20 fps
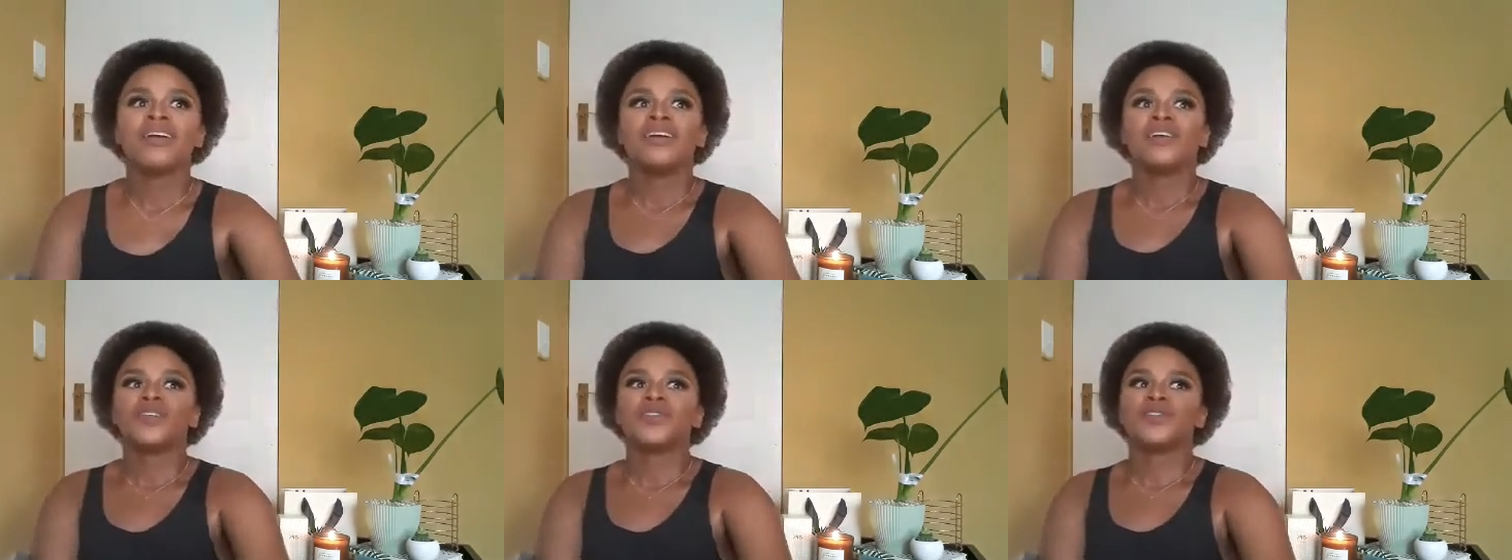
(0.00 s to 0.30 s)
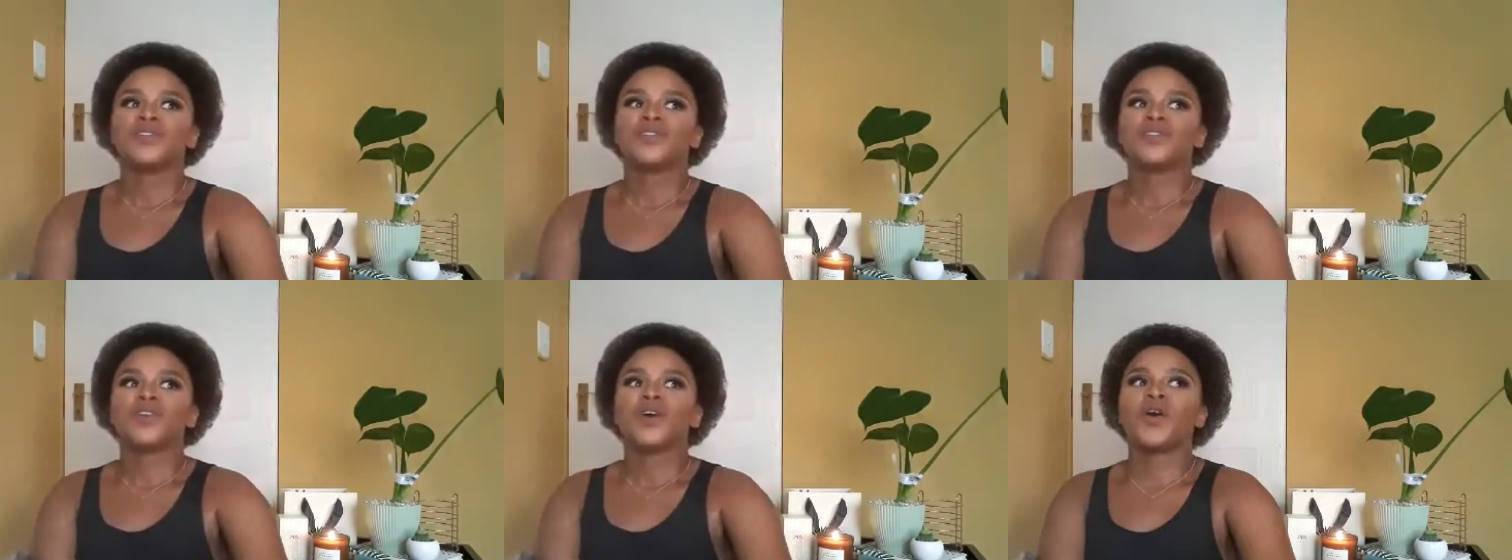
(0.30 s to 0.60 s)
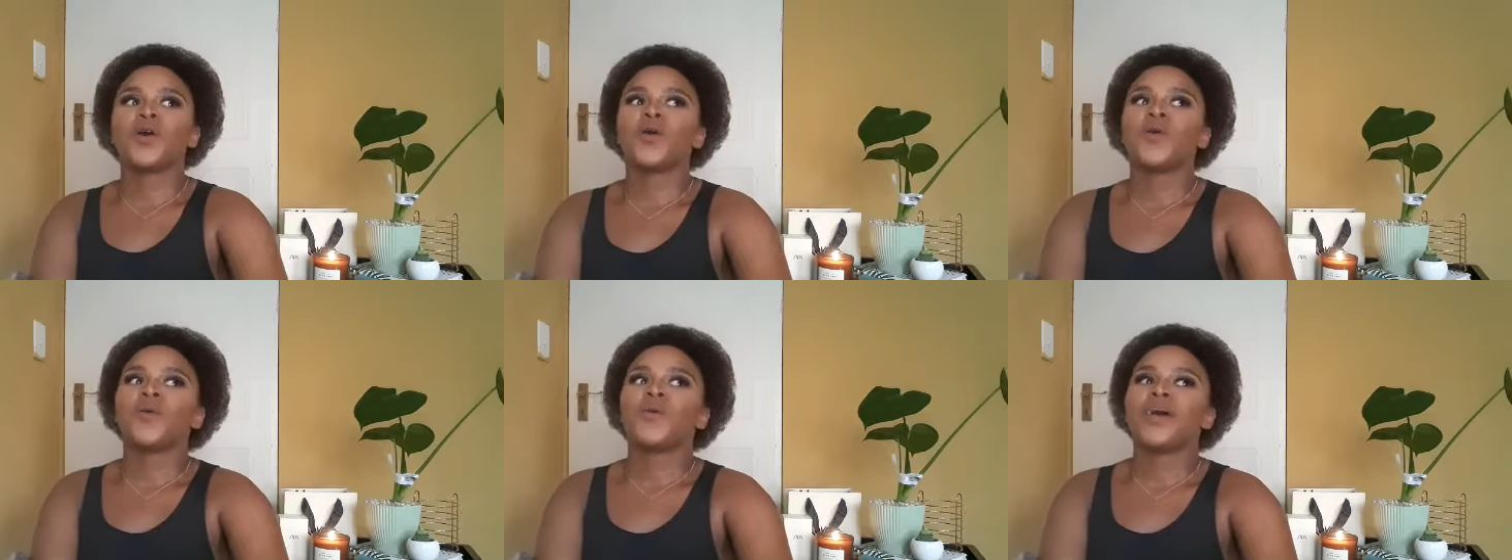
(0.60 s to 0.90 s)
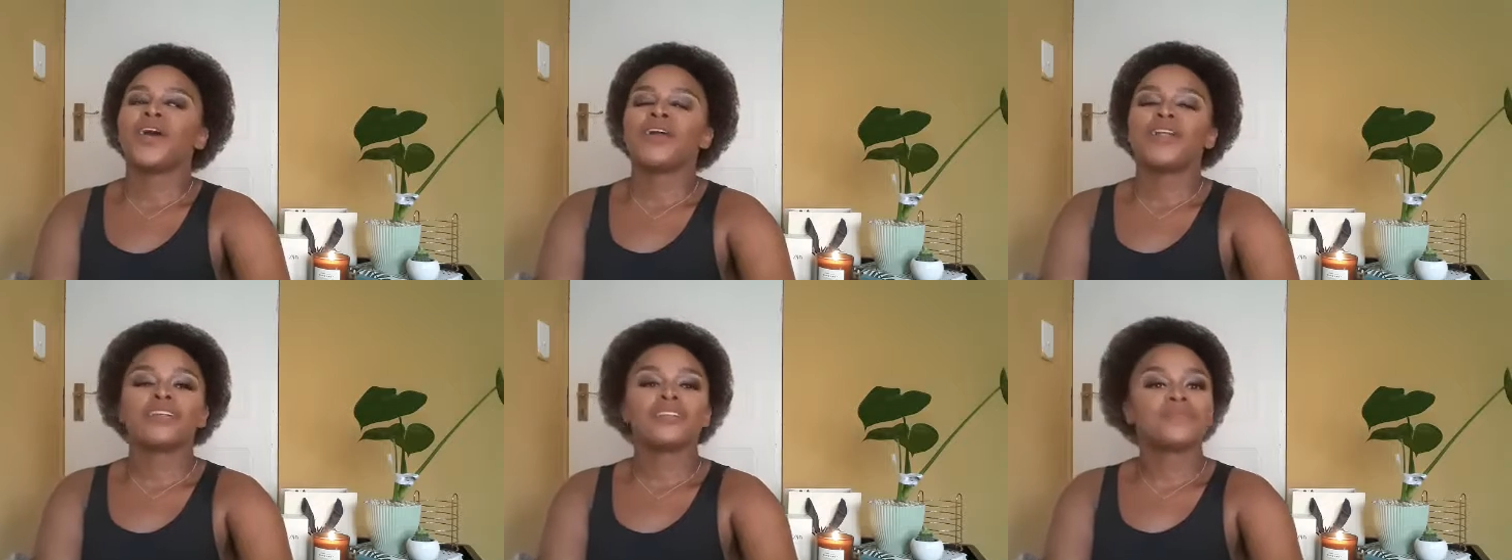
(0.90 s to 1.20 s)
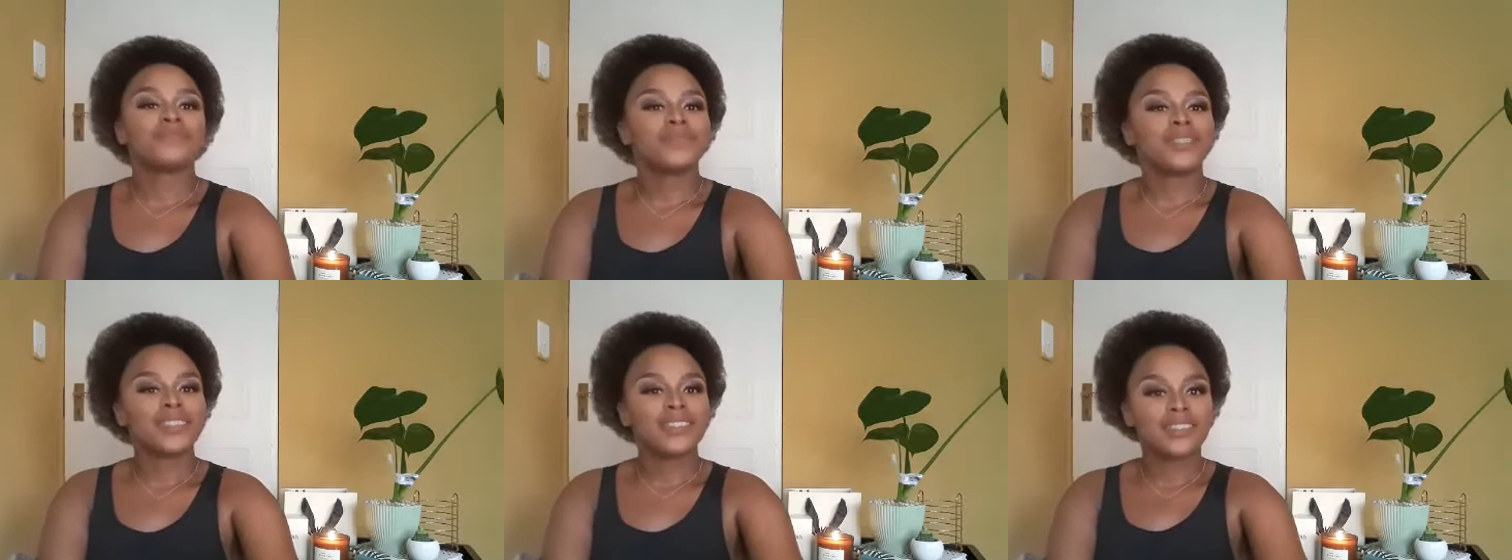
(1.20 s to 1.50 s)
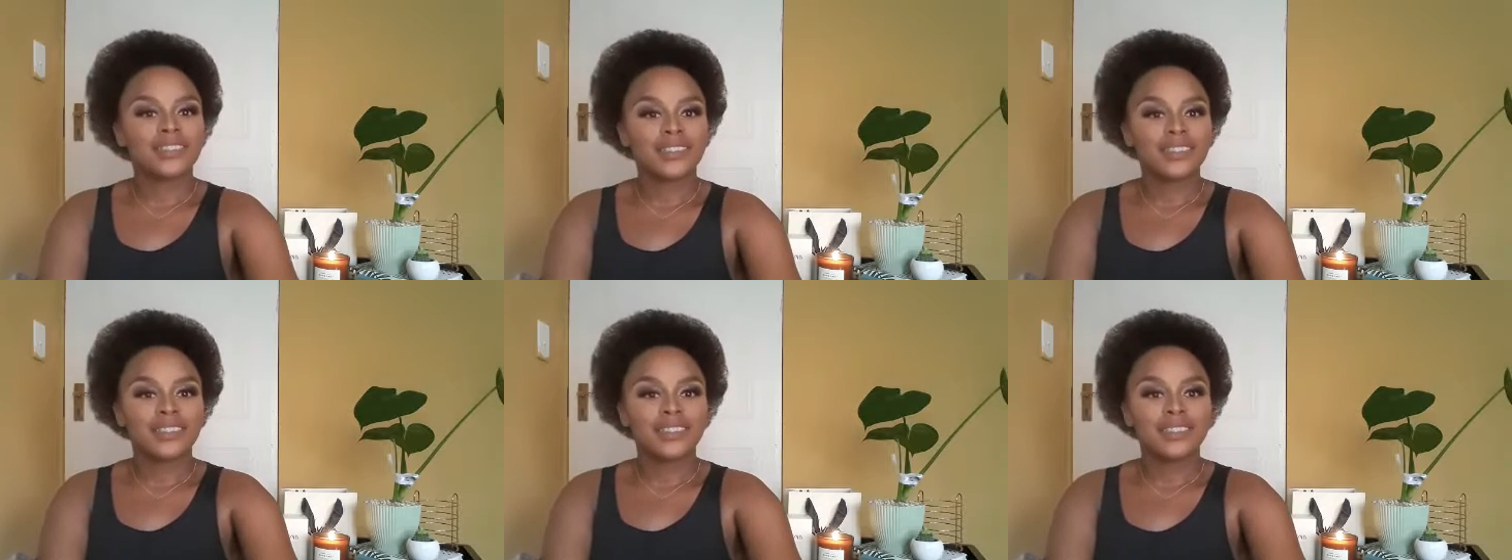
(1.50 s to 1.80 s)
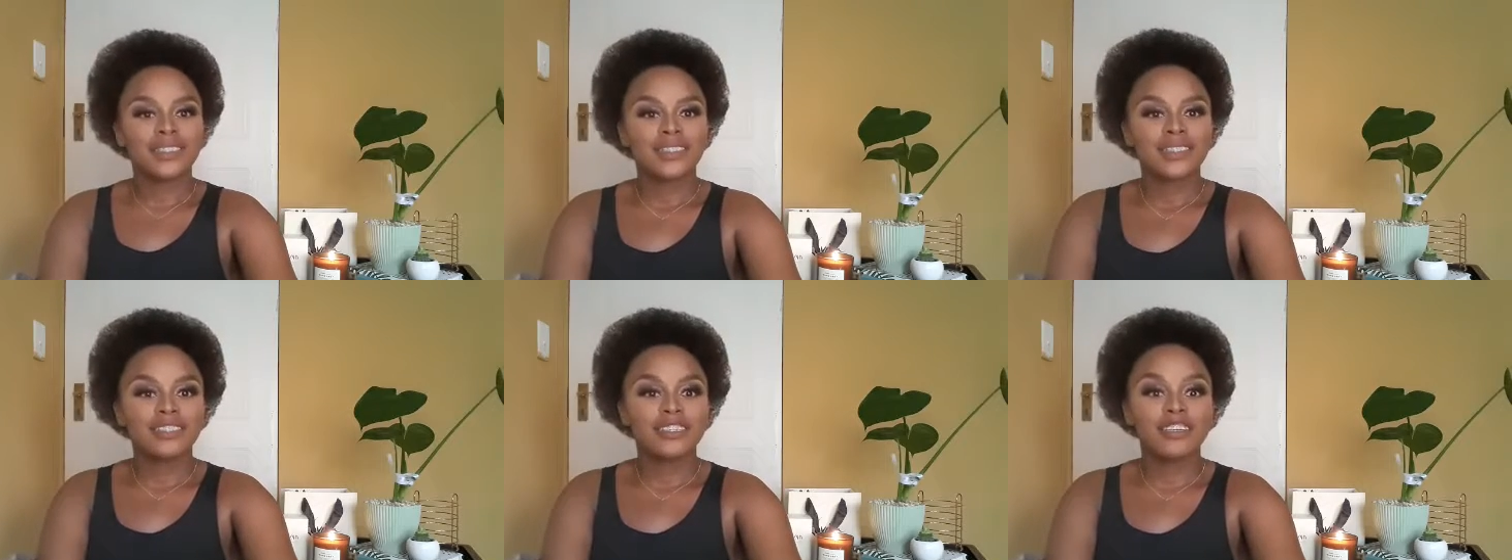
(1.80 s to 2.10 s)
So it was a bit
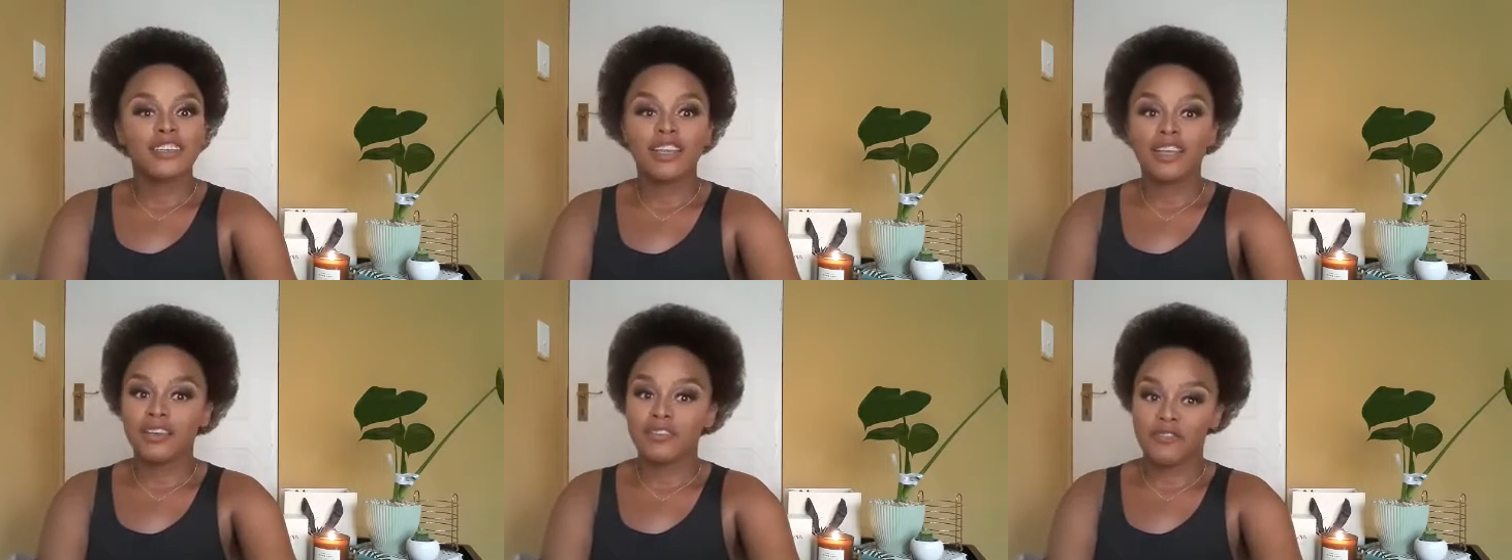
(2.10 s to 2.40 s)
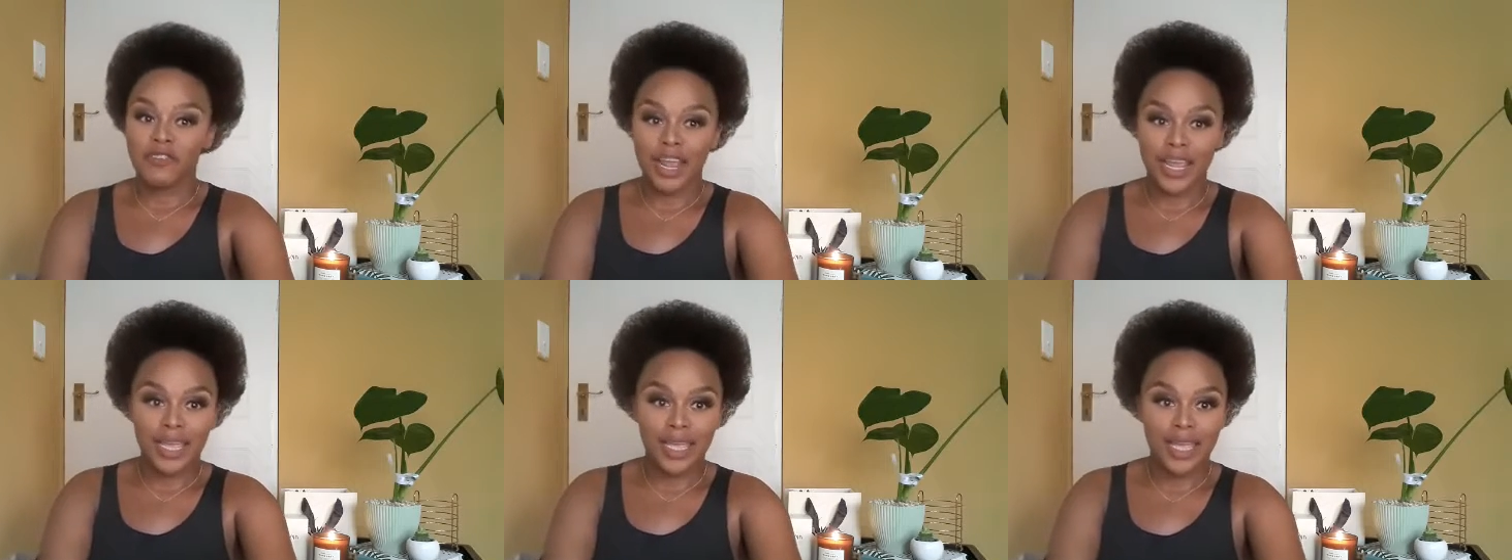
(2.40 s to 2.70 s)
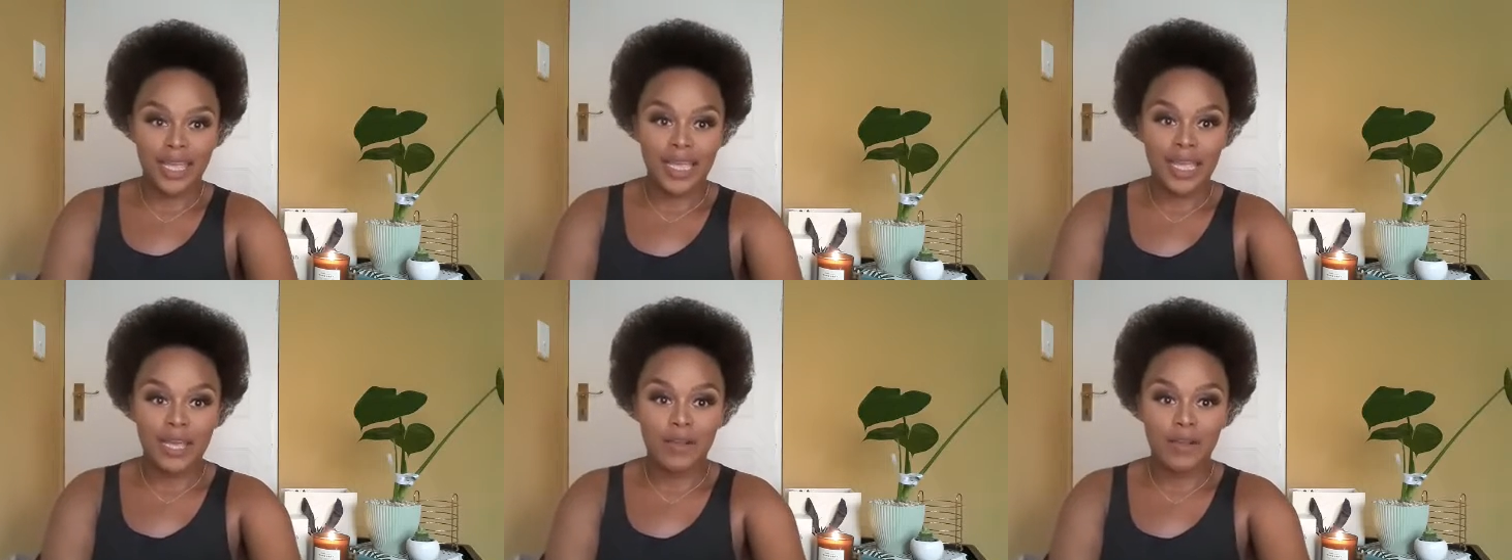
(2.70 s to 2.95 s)
nerve-wracking.